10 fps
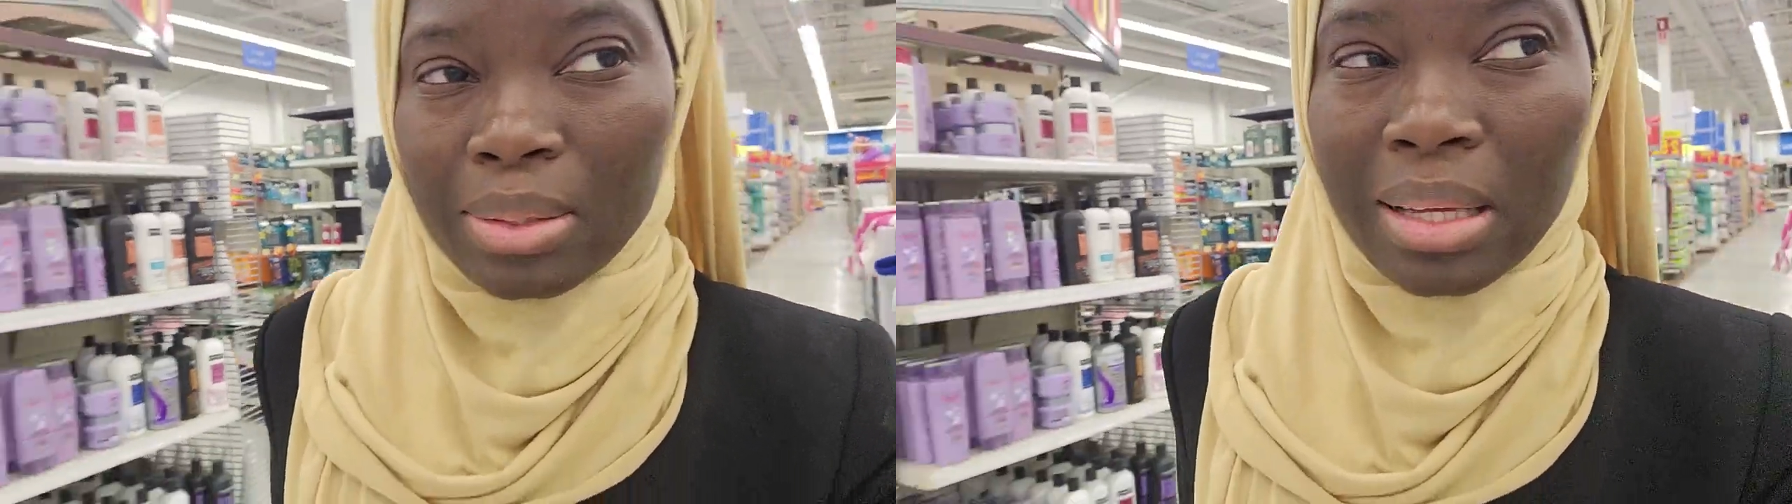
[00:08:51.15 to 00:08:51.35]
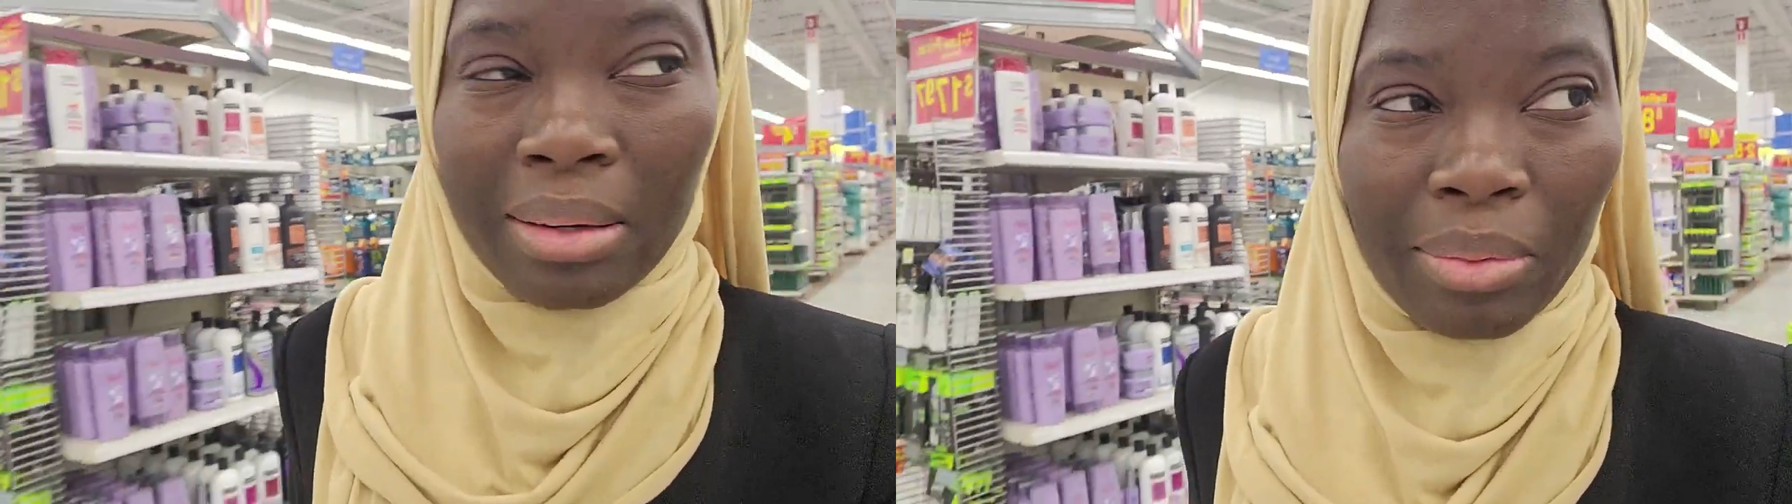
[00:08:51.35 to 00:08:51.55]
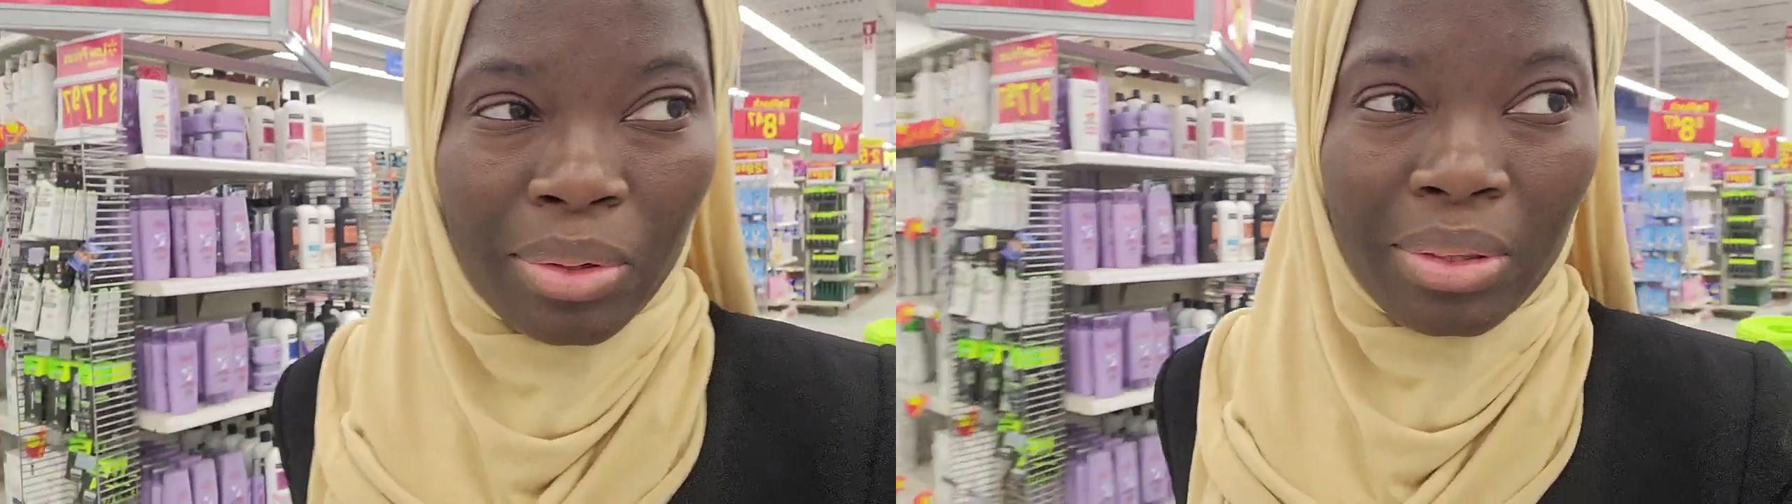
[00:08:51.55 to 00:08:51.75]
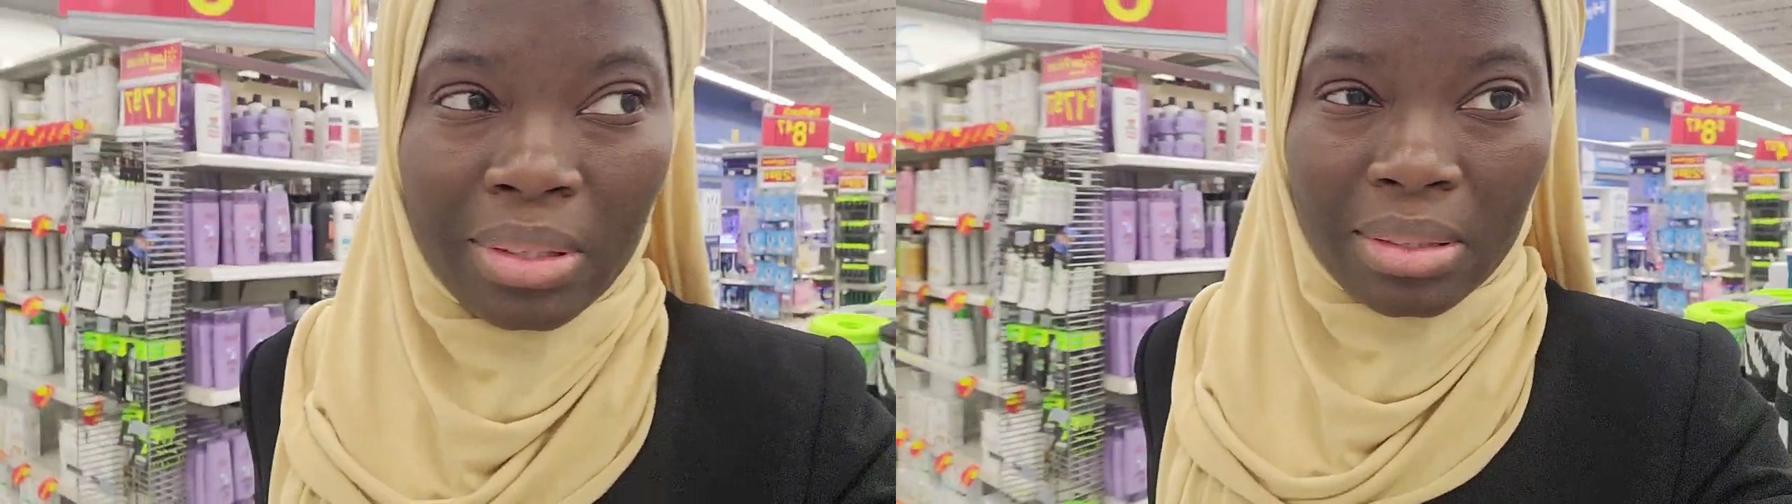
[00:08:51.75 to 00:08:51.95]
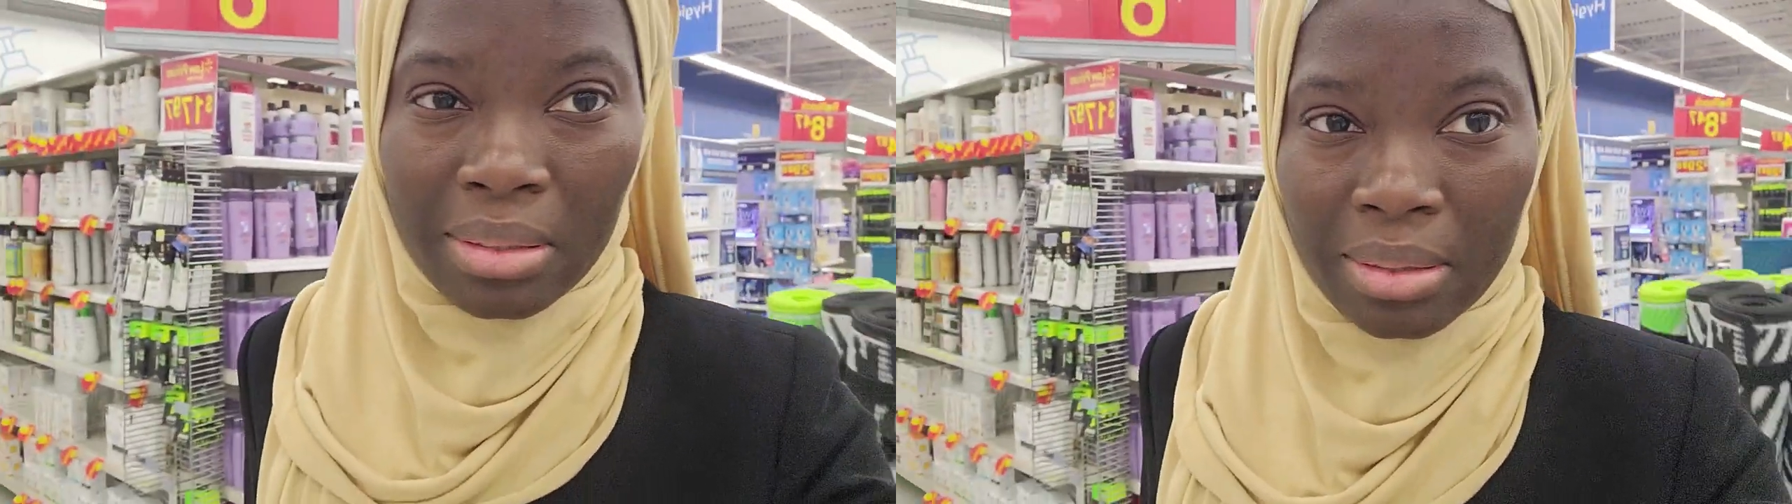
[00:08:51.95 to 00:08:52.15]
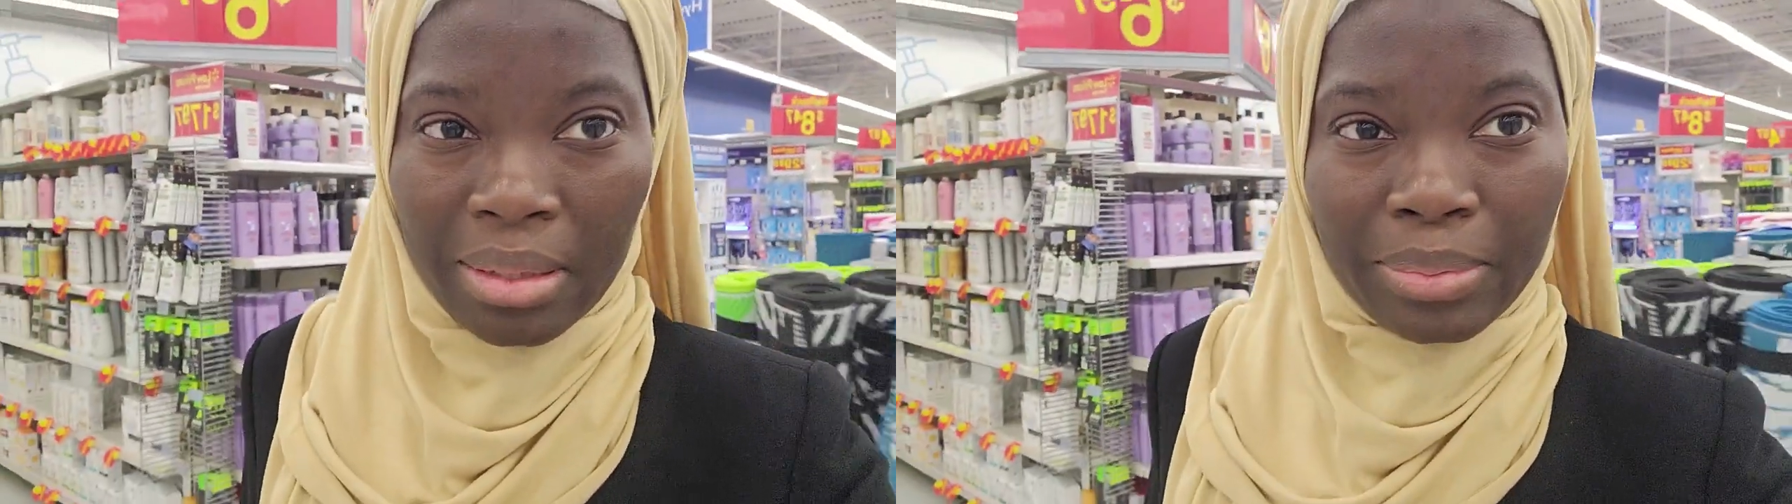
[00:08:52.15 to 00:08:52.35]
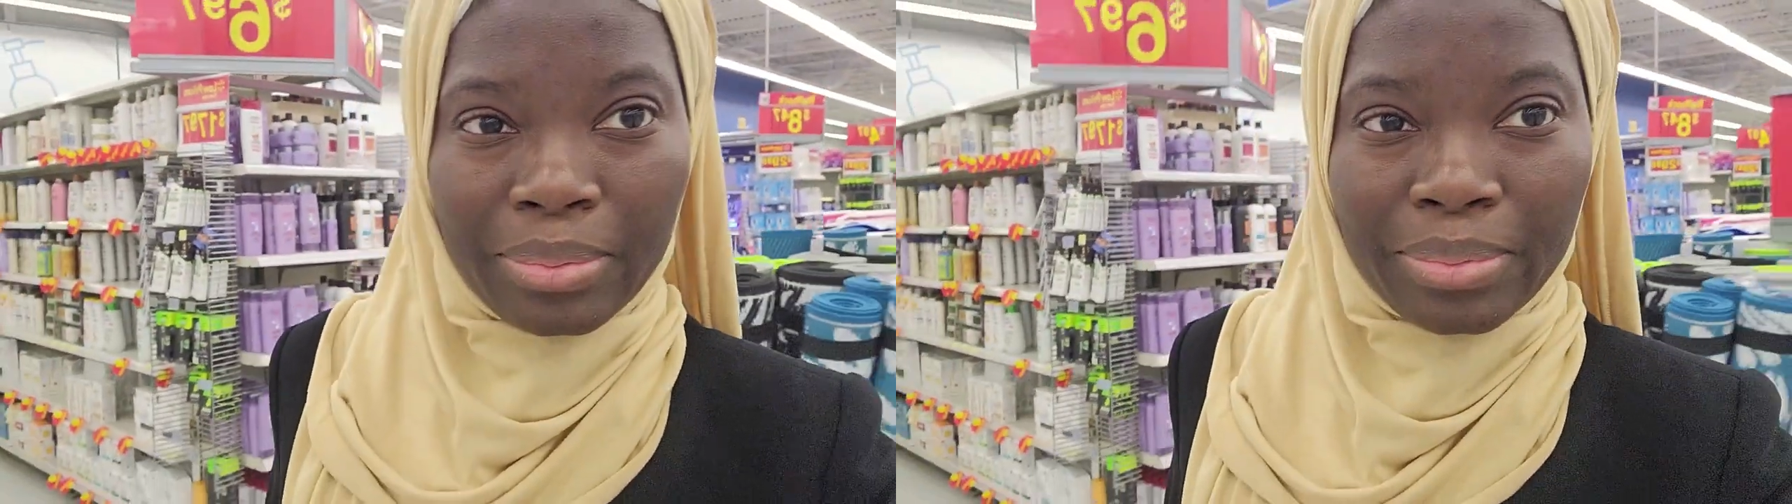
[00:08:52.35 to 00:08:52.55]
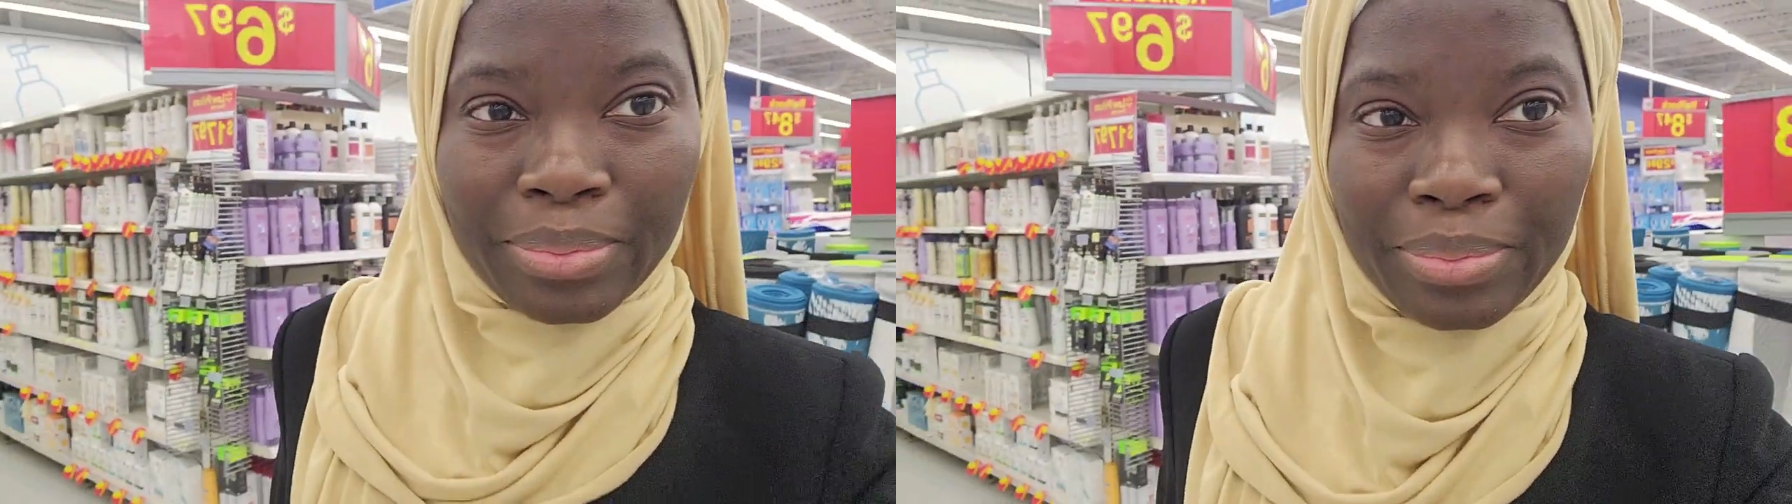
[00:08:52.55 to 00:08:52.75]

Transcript: because I wrote this thing down.